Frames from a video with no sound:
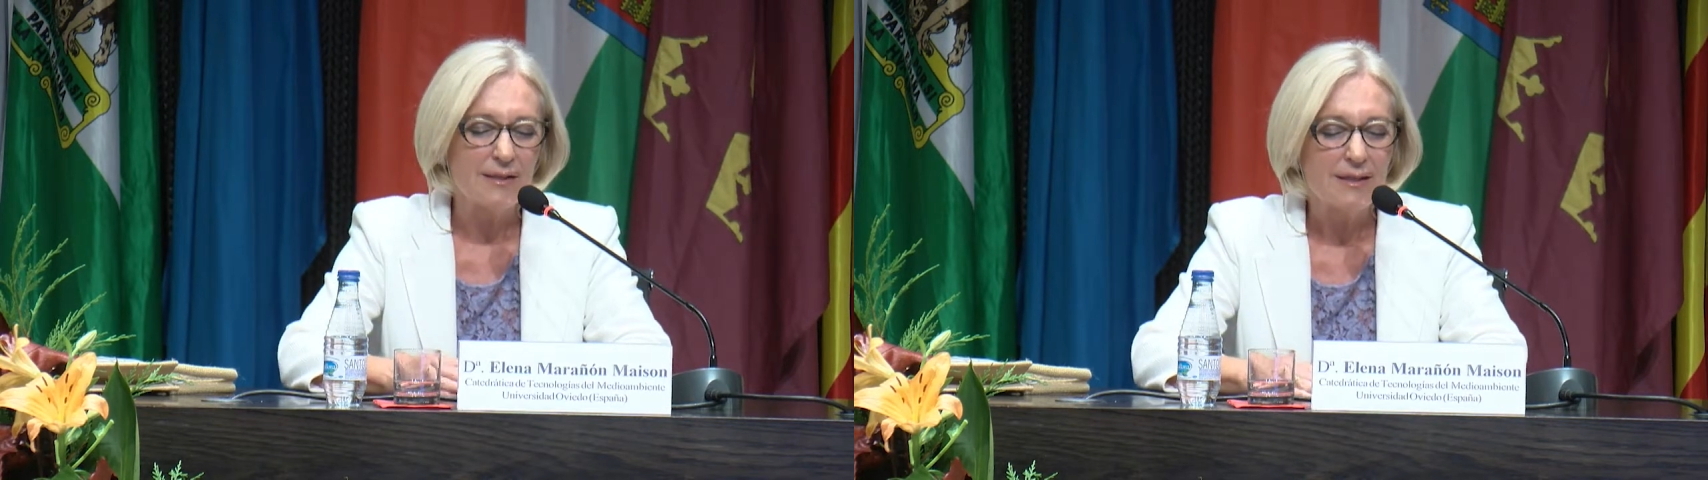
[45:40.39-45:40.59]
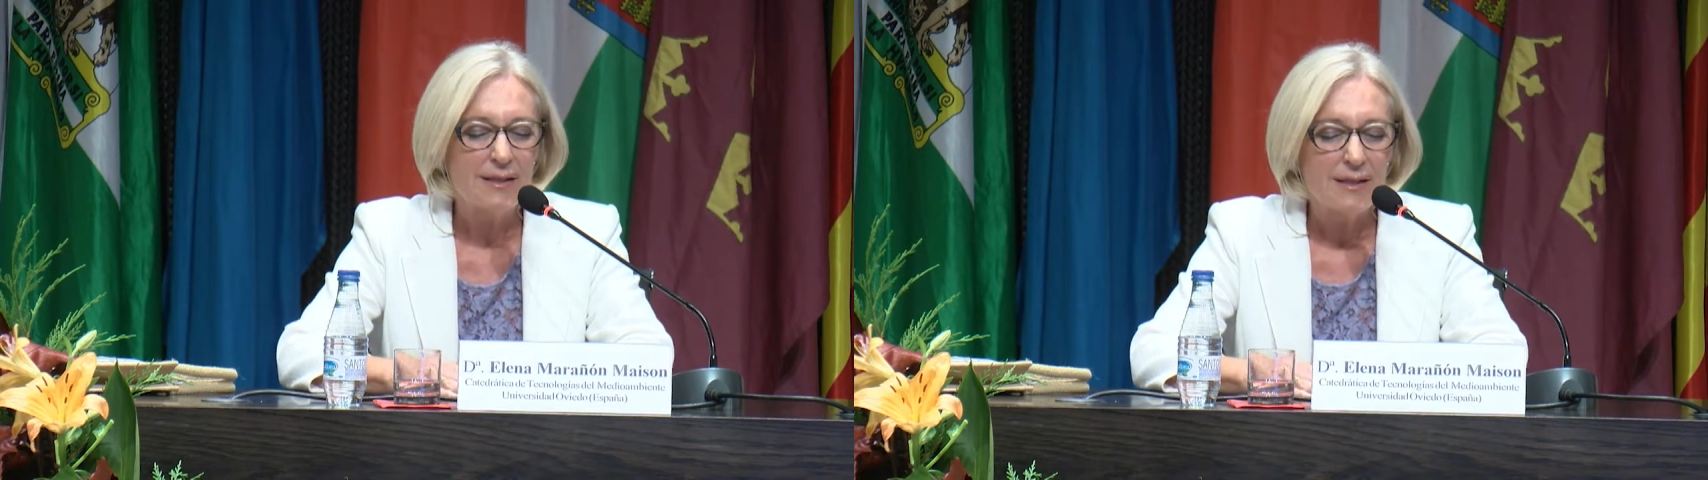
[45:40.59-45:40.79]

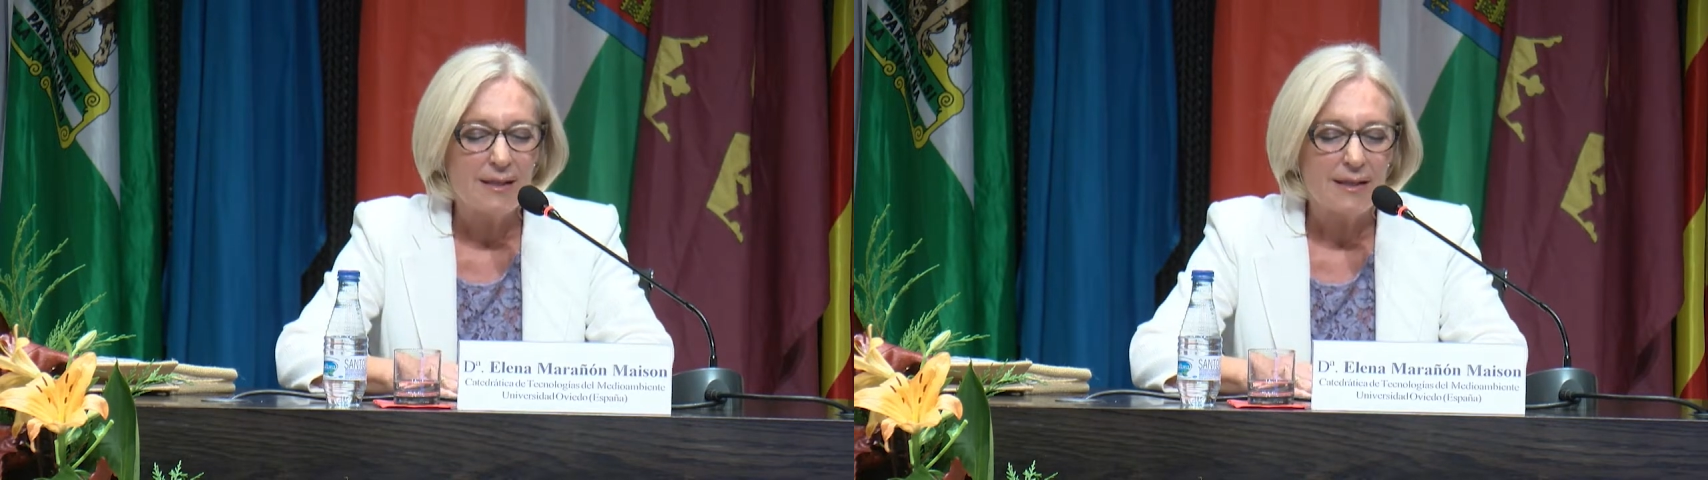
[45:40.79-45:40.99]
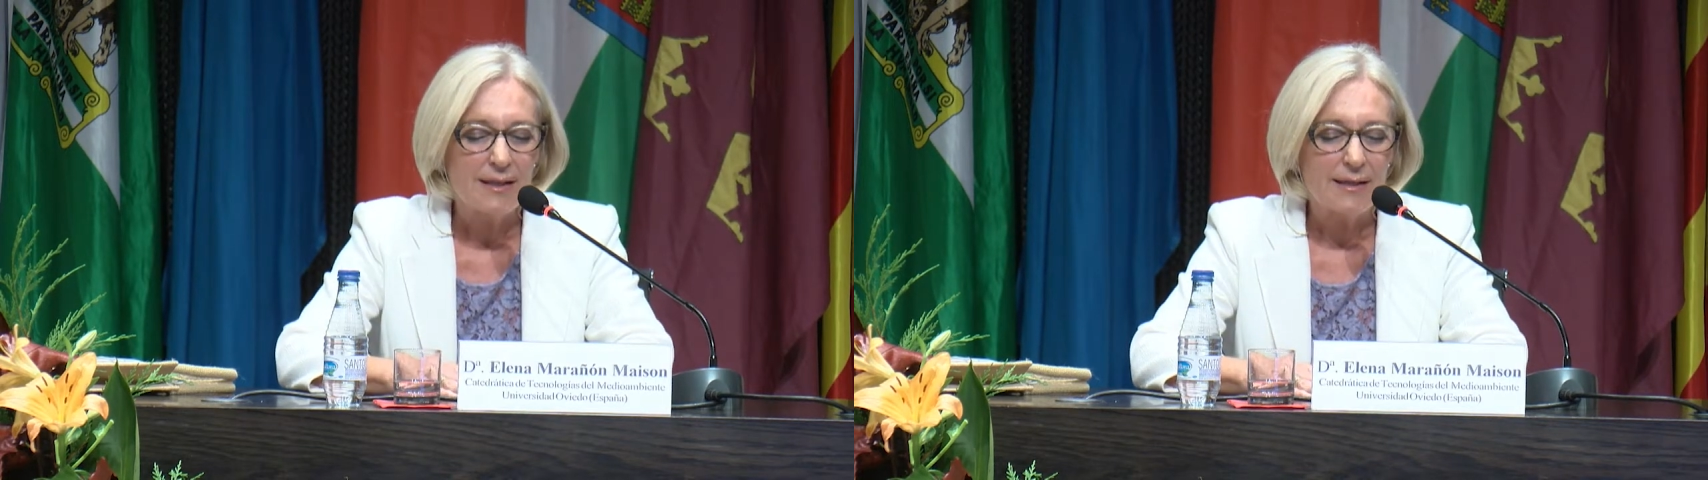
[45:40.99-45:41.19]

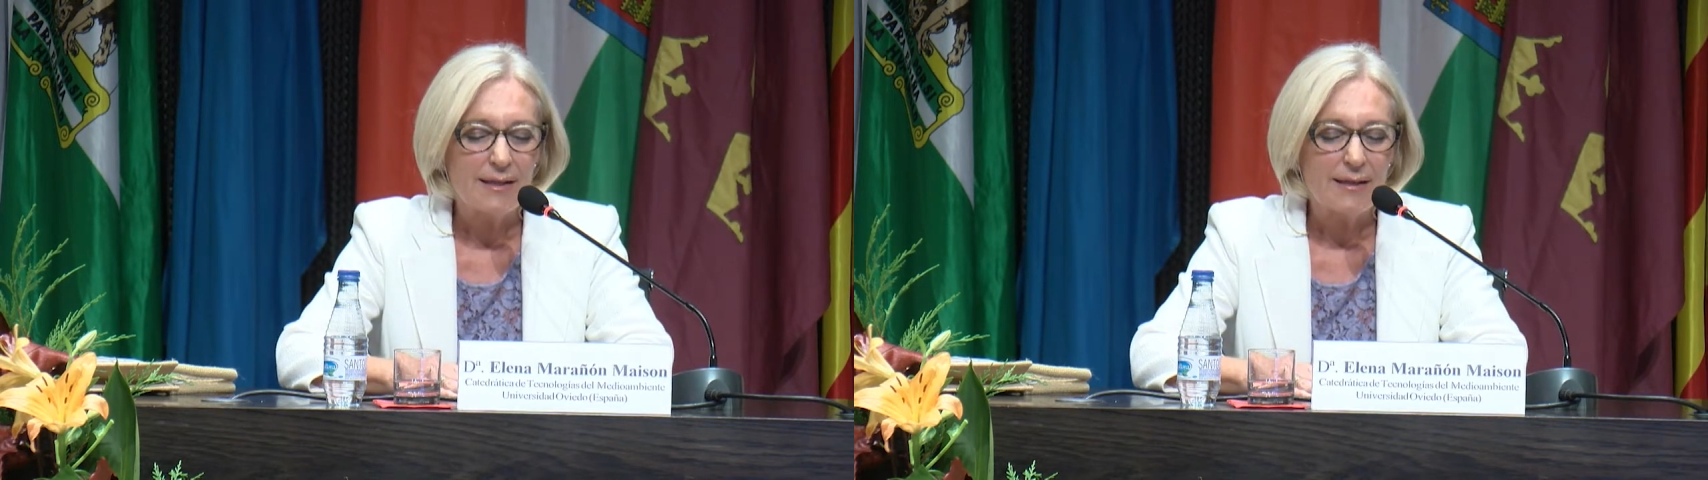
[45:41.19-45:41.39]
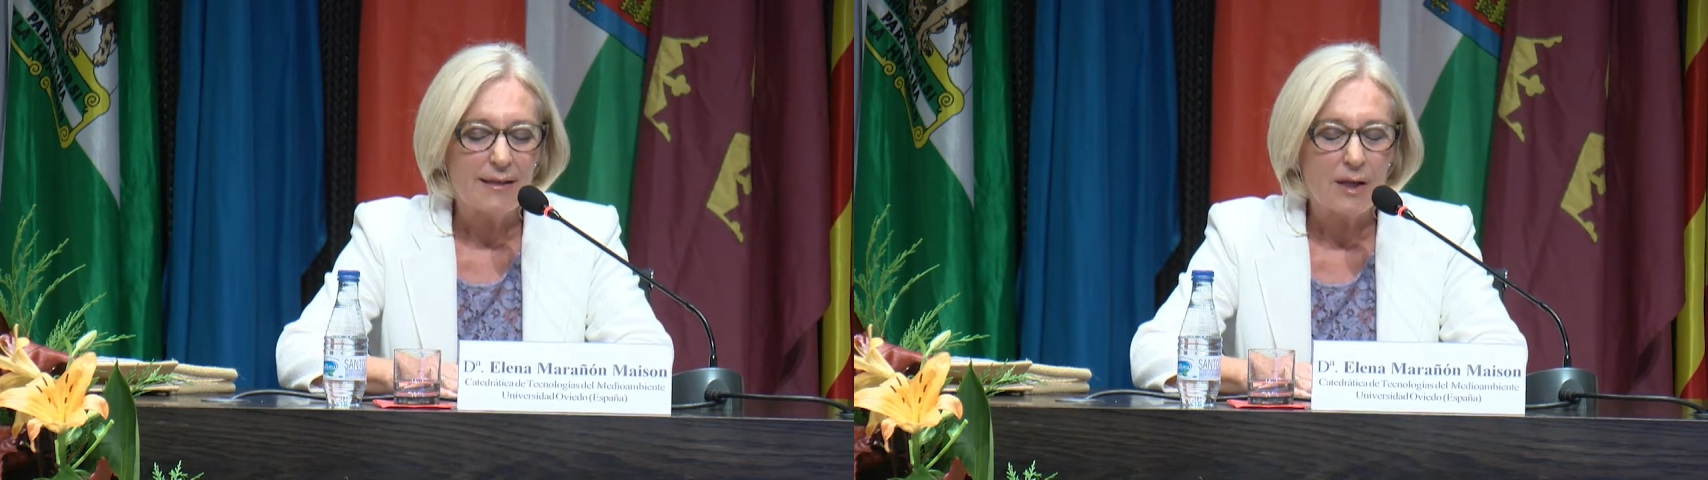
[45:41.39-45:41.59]

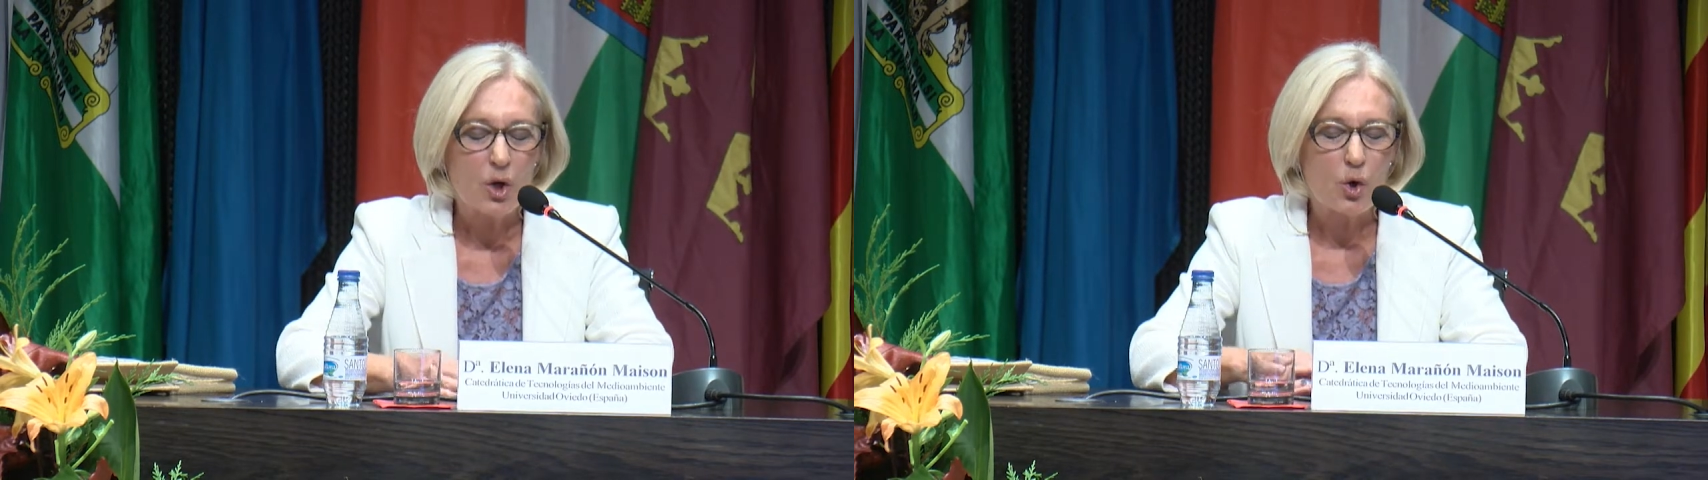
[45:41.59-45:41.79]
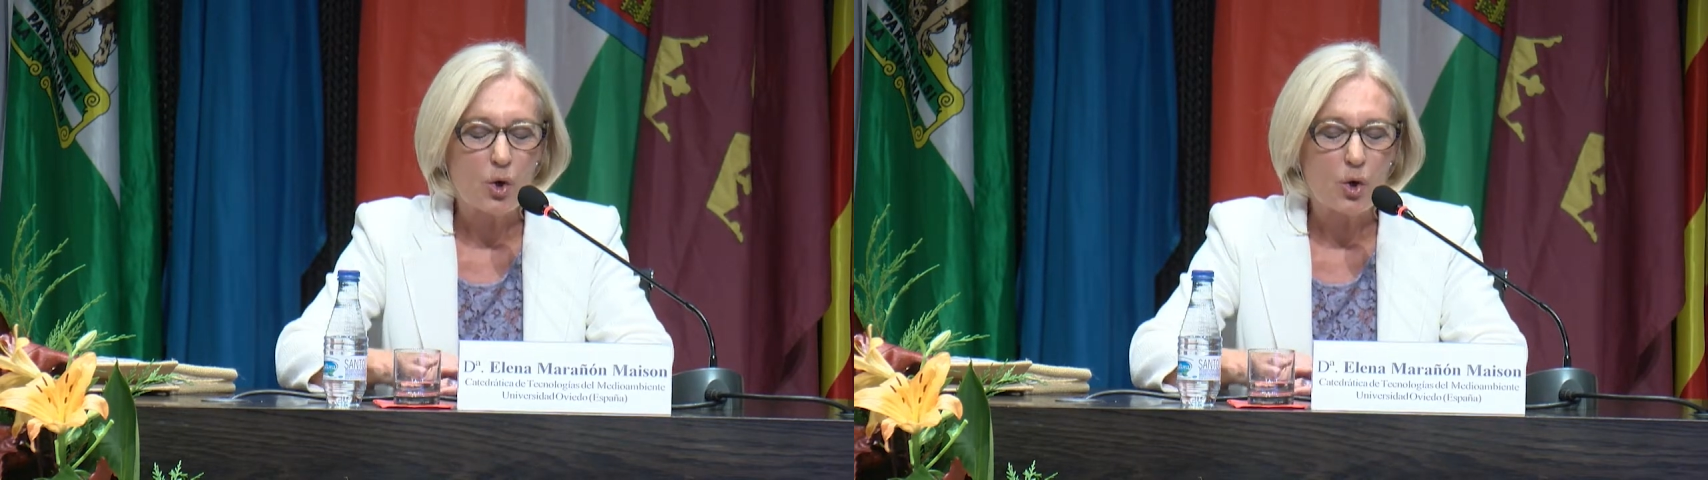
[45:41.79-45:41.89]
euros